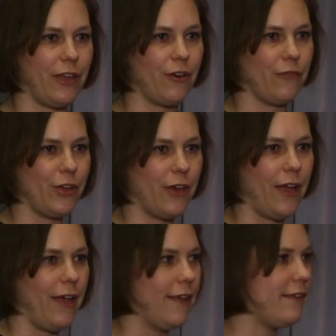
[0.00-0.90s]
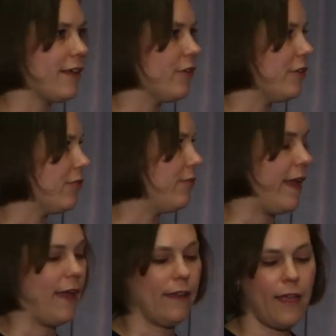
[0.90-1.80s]
or if you're a television
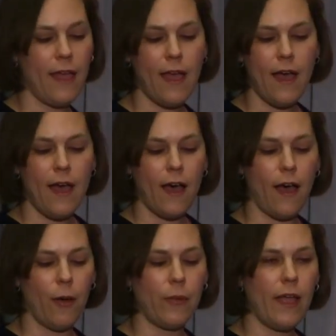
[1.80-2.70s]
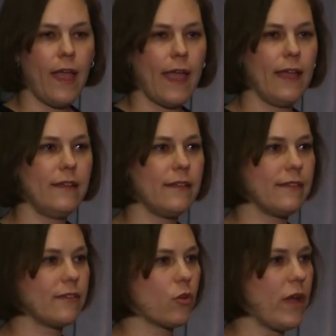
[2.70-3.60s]
fan. And
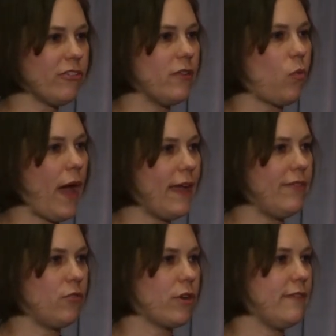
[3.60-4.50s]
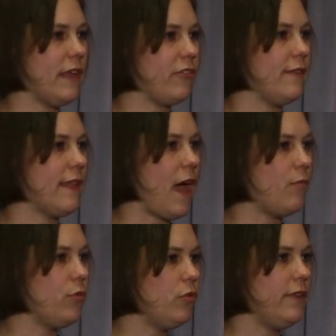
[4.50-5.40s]
so the question is, why have these organizations
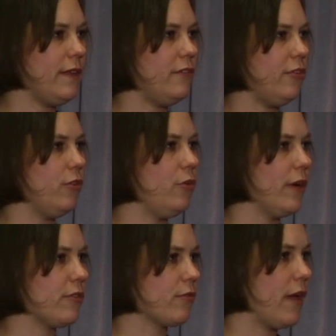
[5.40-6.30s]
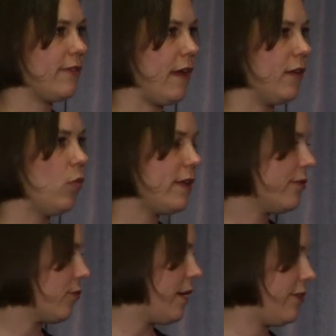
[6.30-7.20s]
not moved into surround sound, and what does
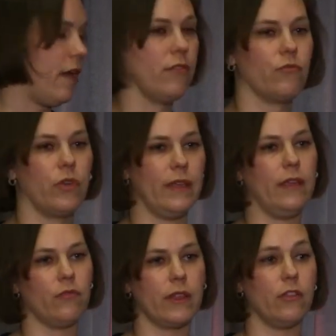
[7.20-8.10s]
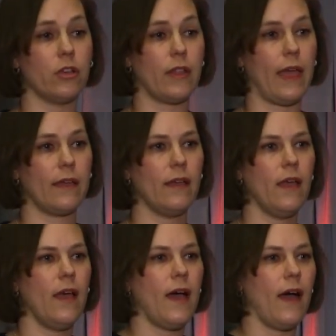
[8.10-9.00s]
surround sound really look like?
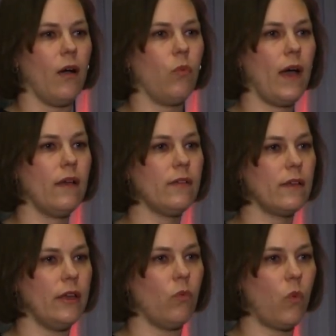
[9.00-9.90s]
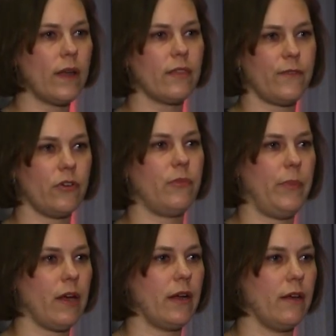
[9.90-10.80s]
Well, one of the first
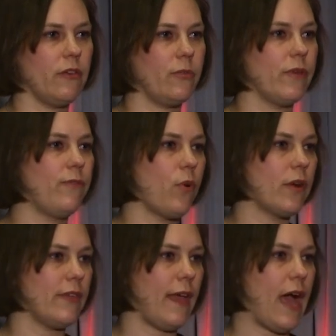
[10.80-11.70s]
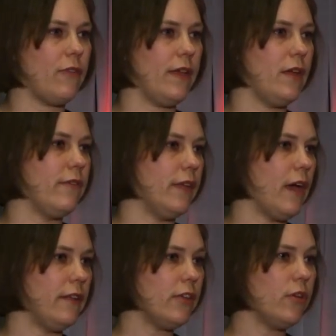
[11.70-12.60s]
barriers before the advent of
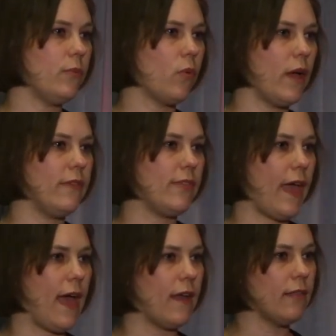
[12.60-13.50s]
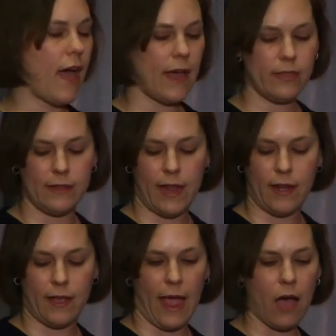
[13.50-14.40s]
Hadoop was that a lot of the
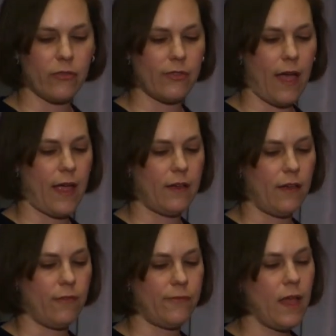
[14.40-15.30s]
data outside of